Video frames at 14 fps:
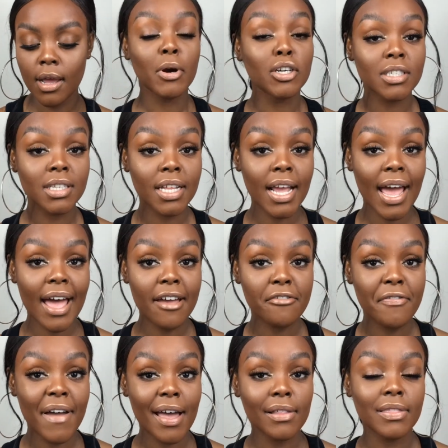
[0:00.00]
Personally, I
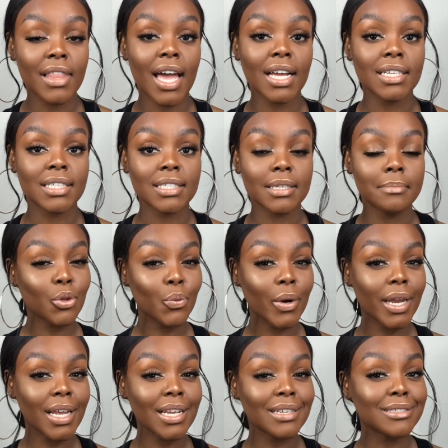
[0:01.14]
have found that
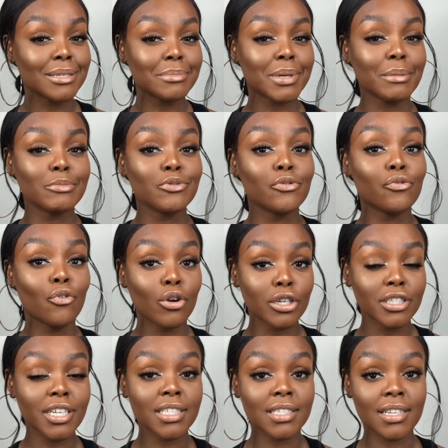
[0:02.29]
3 and sometimes 4
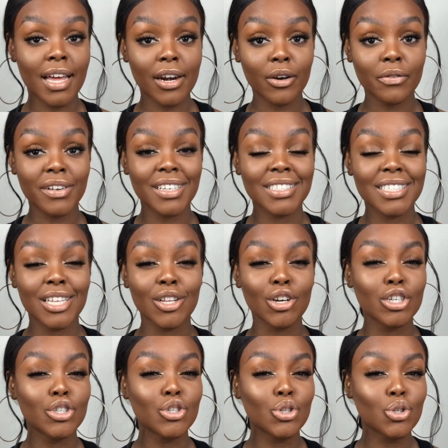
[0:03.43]
shades lighter of a concealer
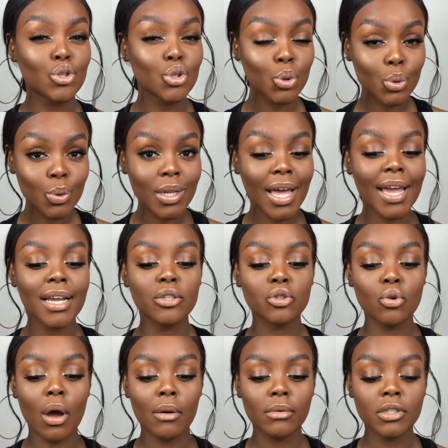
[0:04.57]
is too light,
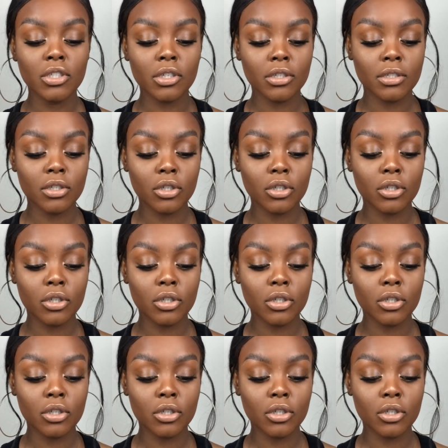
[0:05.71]
so I was just